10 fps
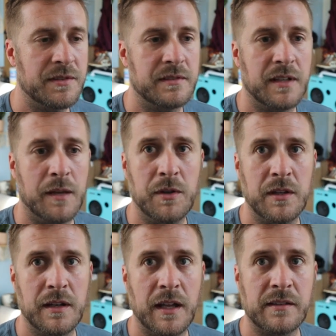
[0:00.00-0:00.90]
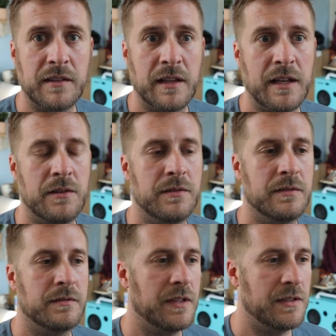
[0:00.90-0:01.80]
type in Nextcloud,
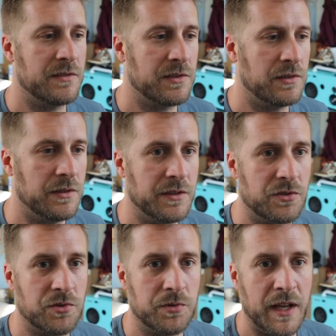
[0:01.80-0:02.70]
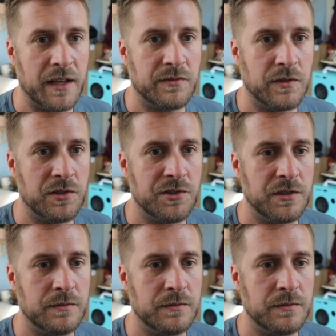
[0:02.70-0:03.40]
install the Truenas version.